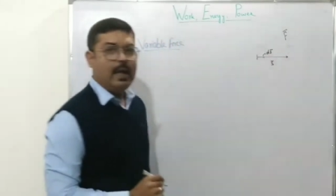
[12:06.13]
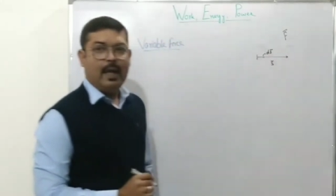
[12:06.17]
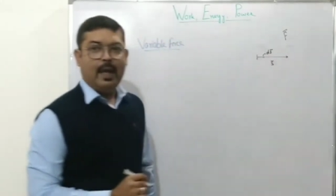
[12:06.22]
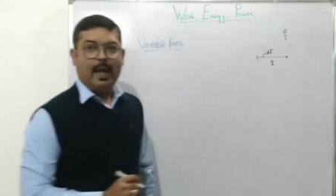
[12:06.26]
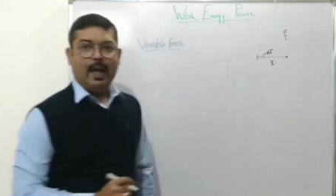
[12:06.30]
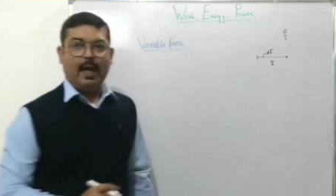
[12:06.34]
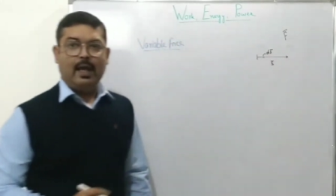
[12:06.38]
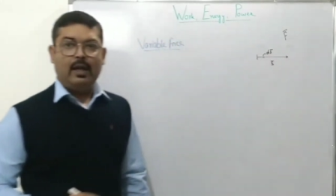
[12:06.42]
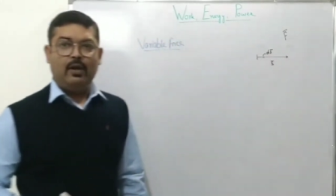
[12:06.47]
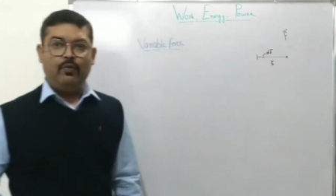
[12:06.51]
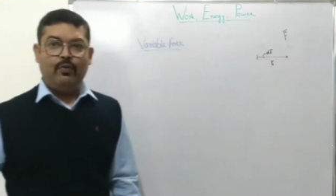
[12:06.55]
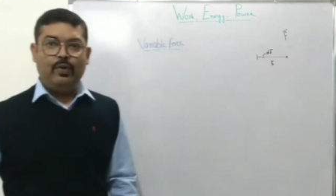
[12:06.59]

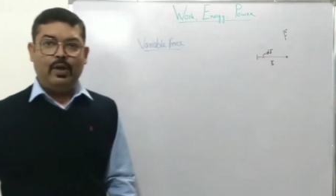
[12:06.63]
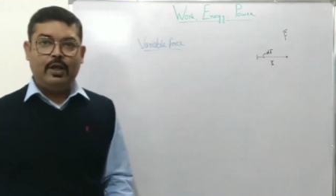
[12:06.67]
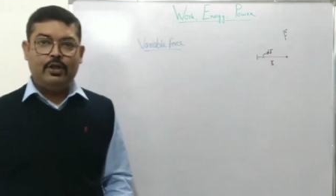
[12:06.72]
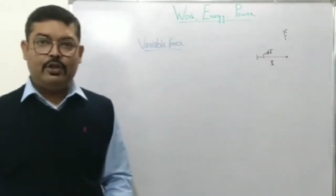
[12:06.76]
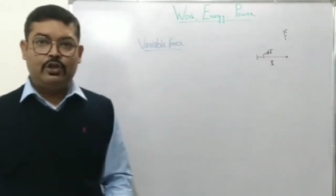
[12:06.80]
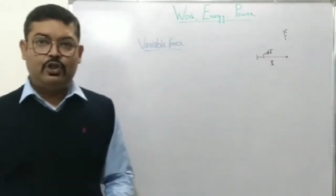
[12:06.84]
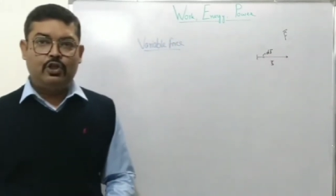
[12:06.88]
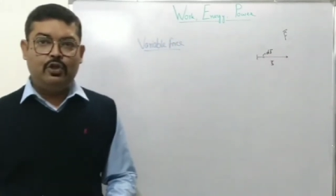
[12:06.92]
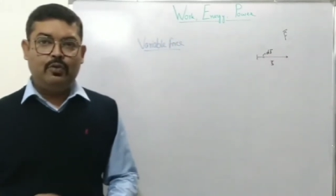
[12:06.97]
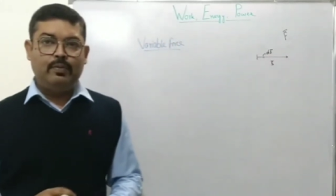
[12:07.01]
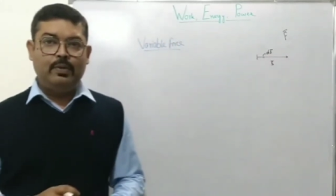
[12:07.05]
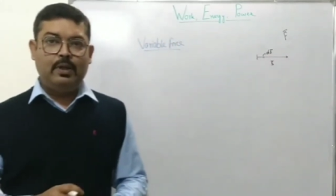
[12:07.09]
and we
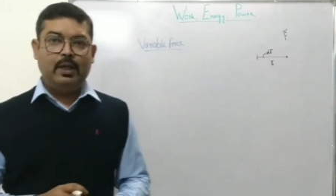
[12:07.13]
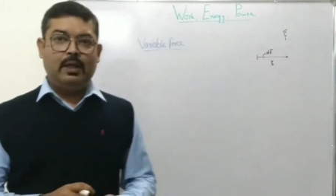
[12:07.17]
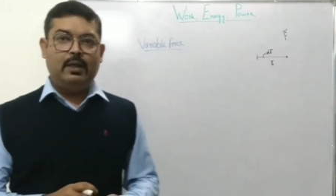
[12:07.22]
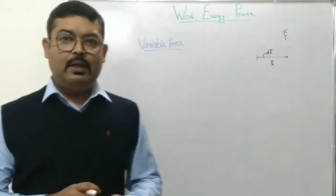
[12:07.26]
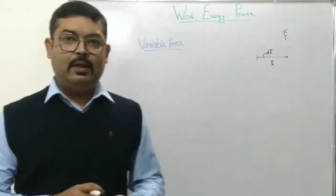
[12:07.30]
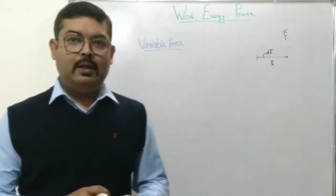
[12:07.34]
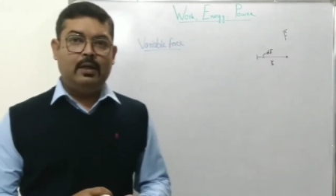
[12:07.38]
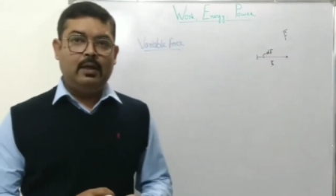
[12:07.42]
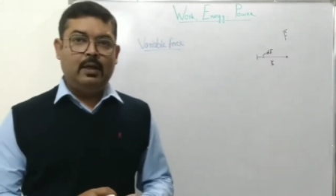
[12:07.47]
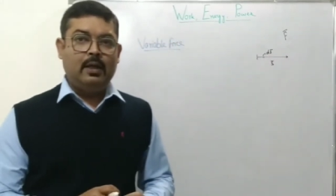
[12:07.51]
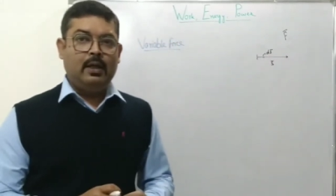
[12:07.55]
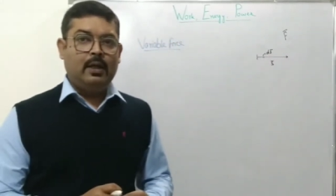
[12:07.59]
assume that
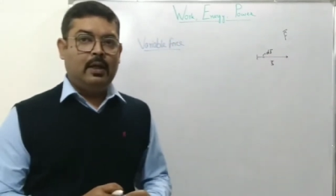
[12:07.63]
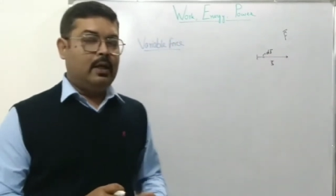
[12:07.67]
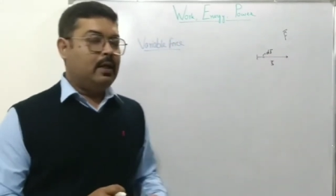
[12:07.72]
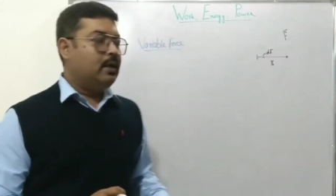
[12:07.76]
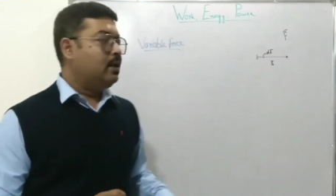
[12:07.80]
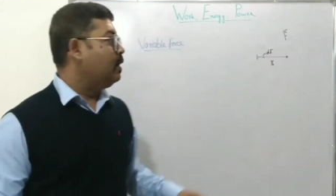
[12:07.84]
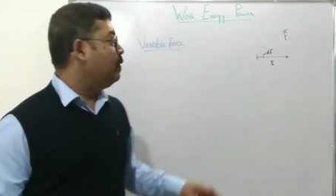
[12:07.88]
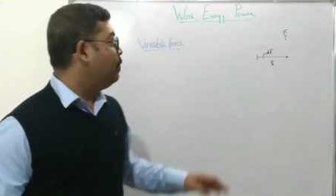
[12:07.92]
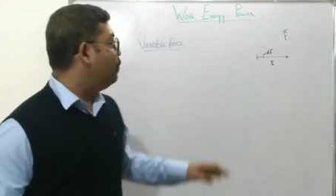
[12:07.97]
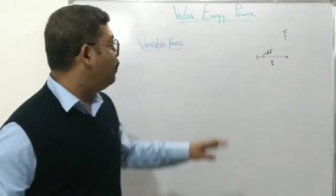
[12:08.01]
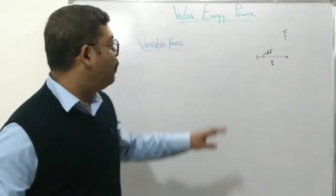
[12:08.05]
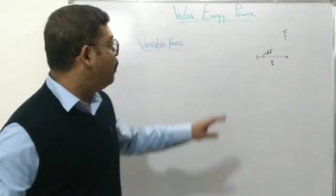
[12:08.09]

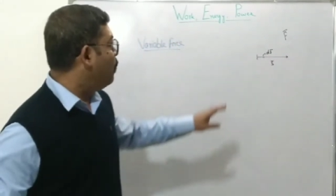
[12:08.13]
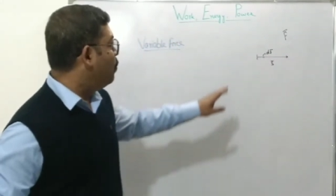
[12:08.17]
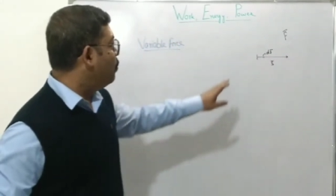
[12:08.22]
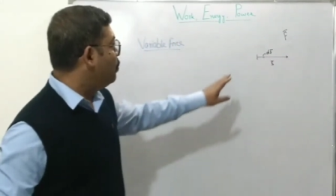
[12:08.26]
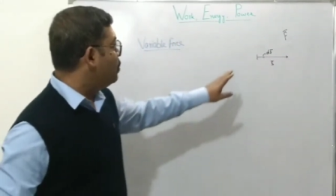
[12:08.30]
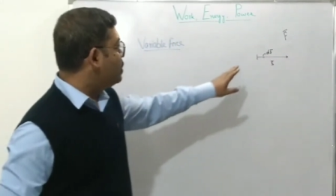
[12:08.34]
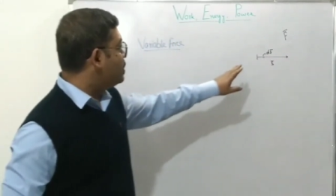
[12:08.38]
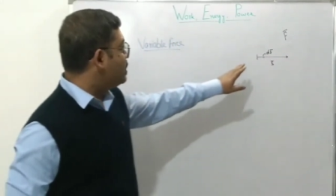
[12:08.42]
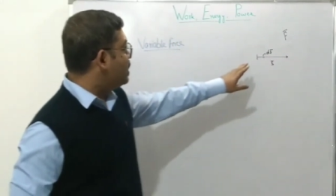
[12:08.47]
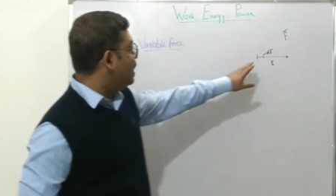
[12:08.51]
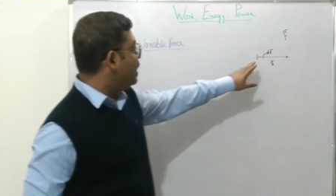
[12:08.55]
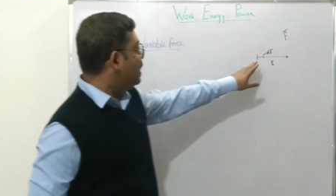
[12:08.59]
the
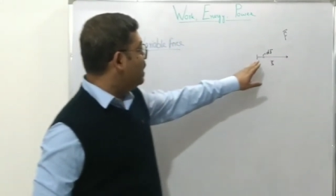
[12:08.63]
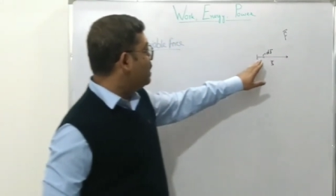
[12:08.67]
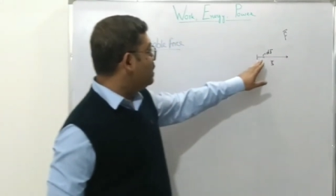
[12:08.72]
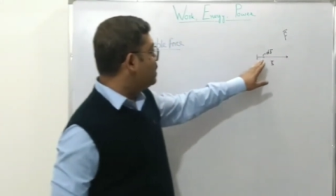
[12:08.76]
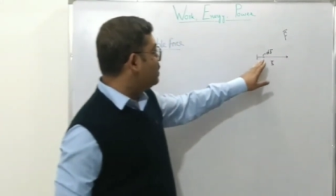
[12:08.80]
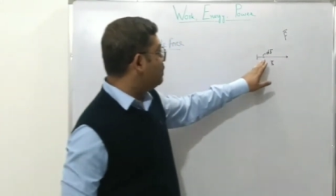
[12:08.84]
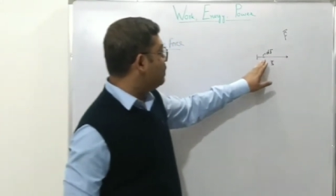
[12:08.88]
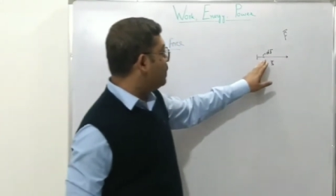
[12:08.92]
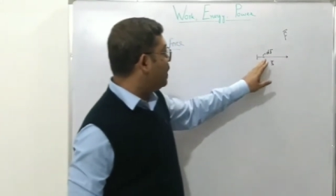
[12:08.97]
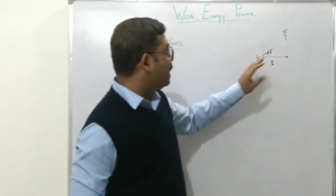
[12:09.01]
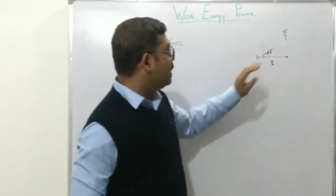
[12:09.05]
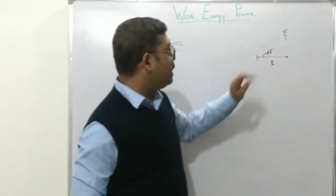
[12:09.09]
force is
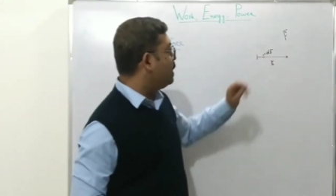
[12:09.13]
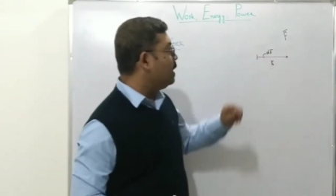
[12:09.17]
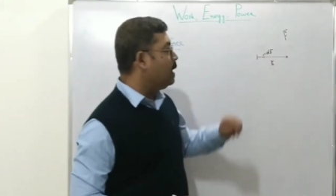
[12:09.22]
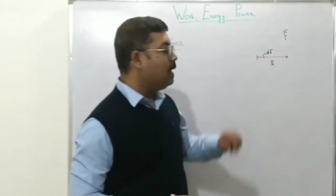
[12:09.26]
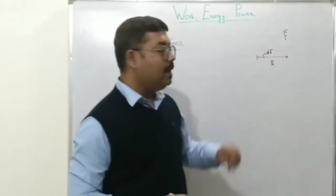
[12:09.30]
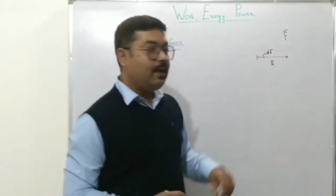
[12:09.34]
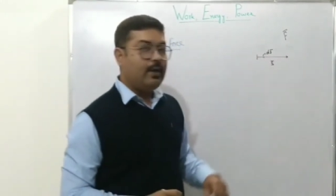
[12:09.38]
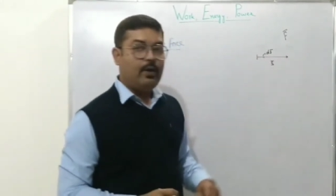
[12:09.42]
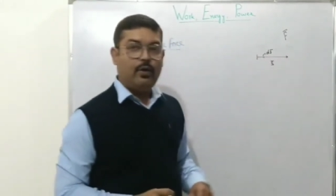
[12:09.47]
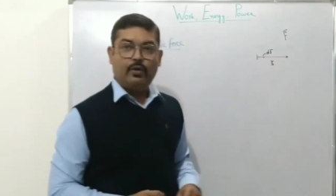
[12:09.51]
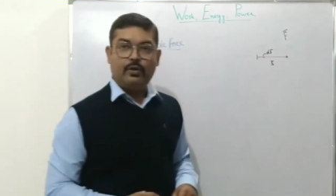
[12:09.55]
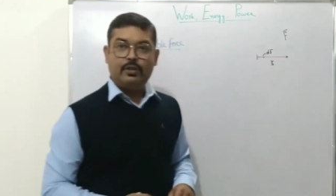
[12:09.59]

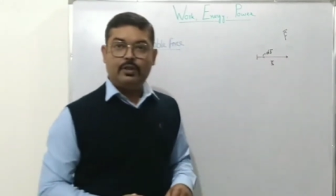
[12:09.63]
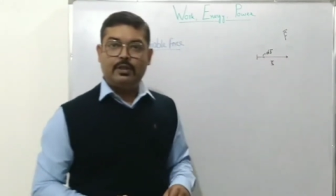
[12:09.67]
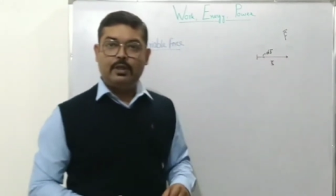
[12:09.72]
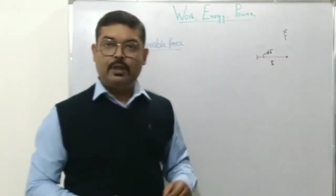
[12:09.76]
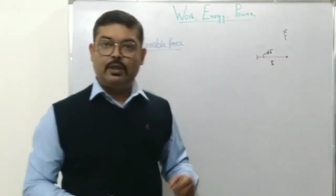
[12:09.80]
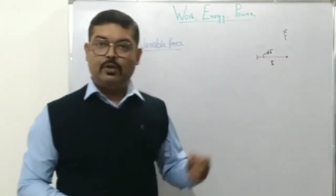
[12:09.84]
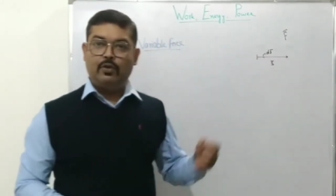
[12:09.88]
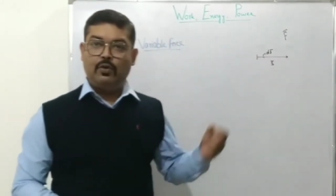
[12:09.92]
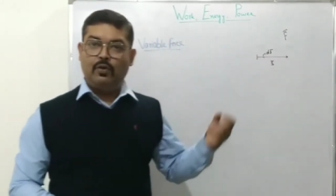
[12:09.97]
practically constant